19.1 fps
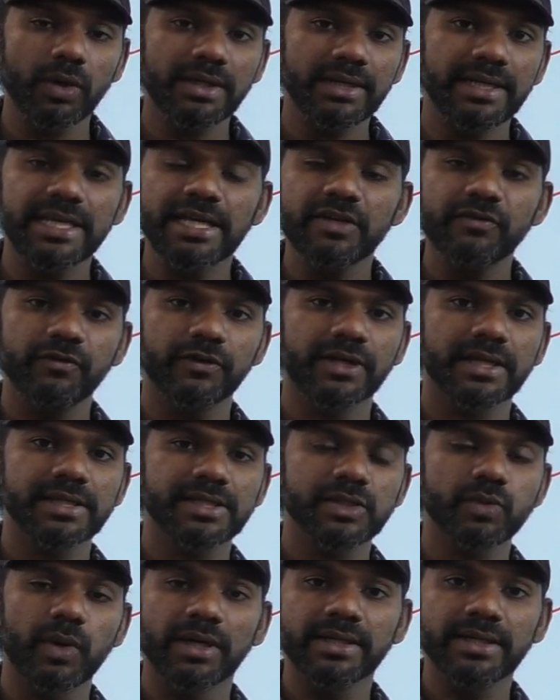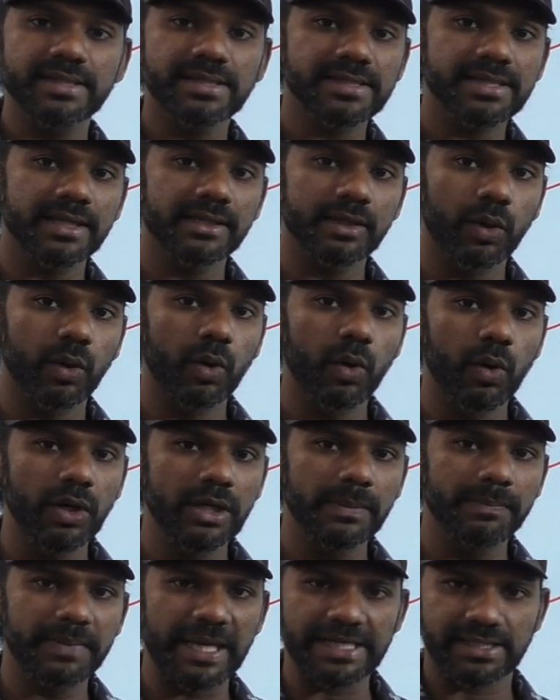need for us to understand the
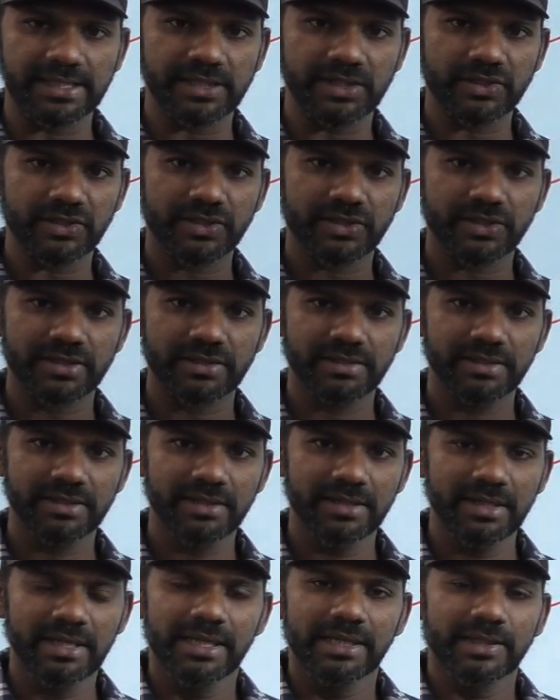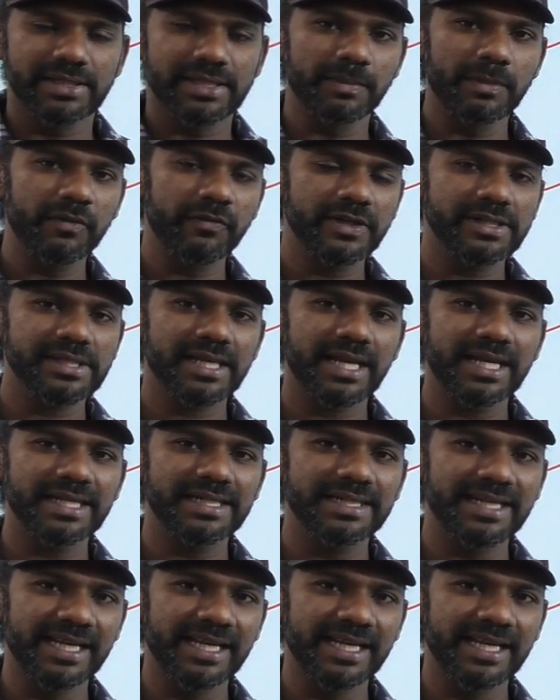whole passage. Now some of us get